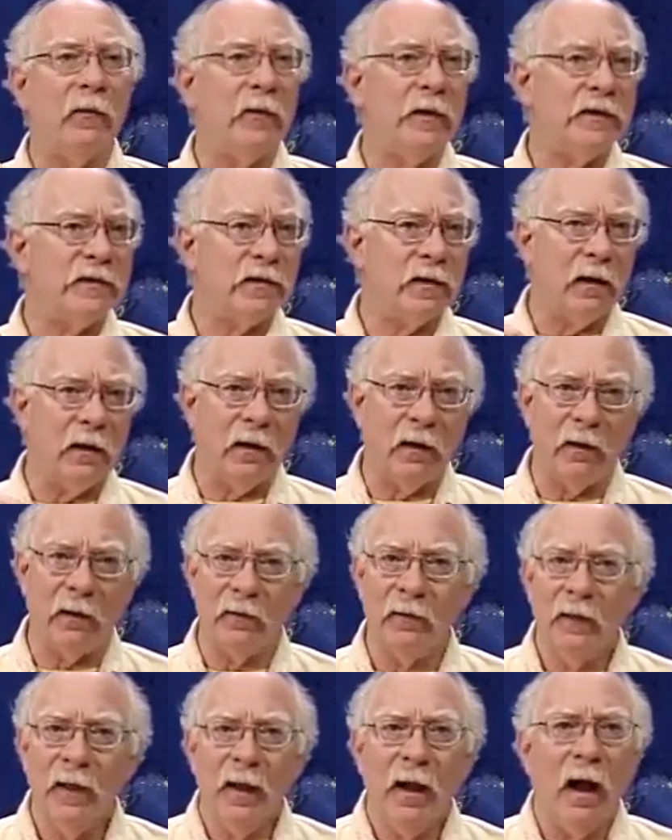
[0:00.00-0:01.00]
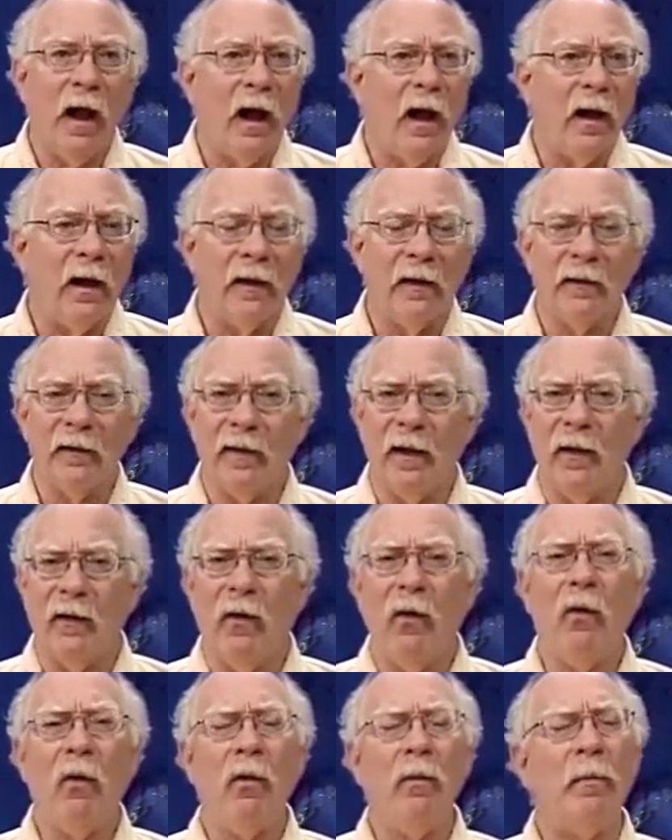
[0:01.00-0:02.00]
We saw uh, a
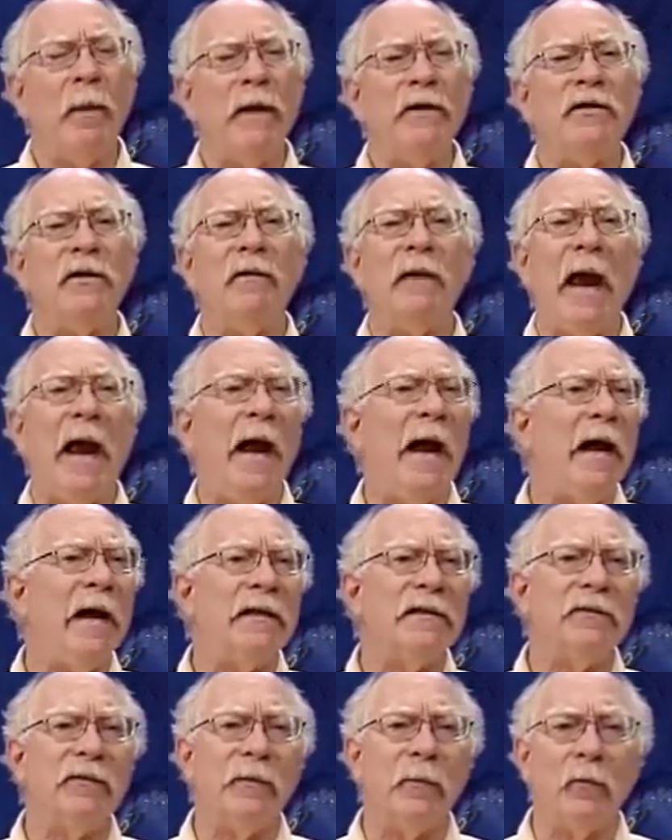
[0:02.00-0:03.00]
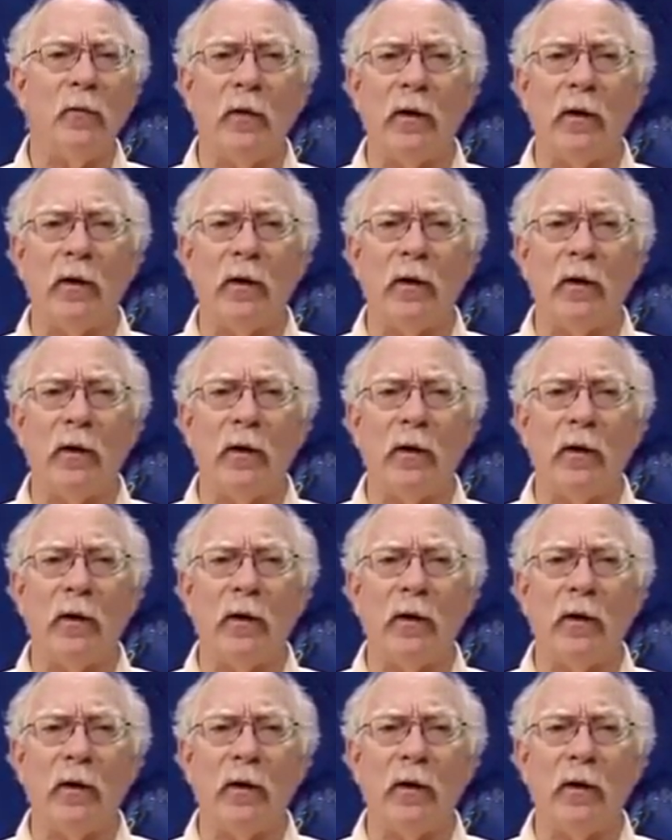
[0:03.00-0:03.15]
whole bunch of ads from